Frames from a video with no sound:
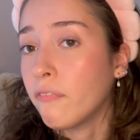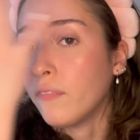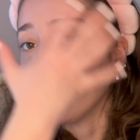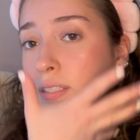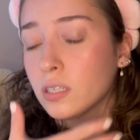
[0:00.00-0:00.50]

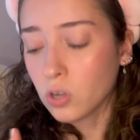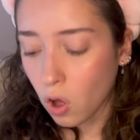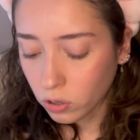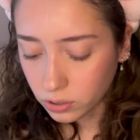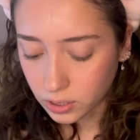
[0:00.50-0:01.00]
face is
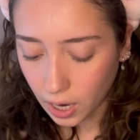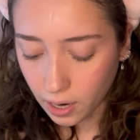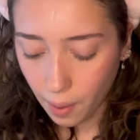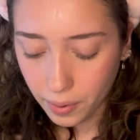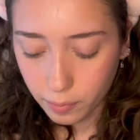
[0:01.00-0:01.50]
all
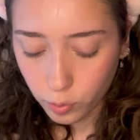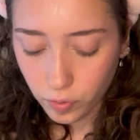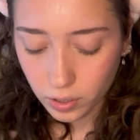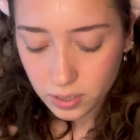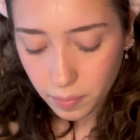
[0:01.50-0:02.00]
done i'm gonna move
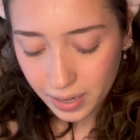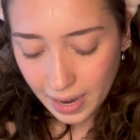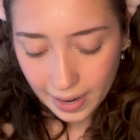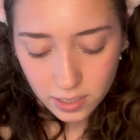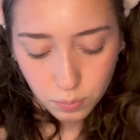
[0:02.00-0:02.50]
on to my
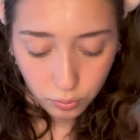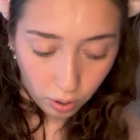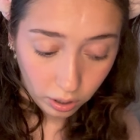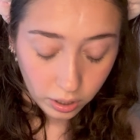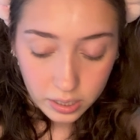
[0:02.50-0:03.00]
next
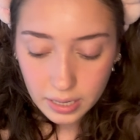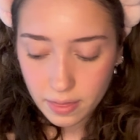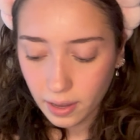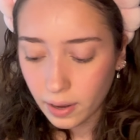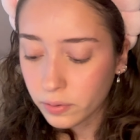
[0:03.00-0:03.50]
products i
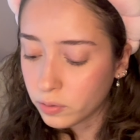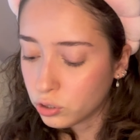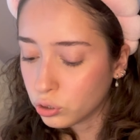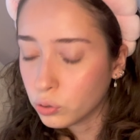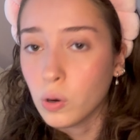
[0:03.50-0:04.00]
think i would
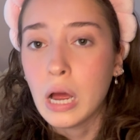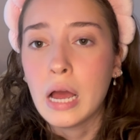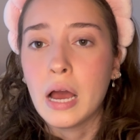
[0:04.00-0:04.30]
do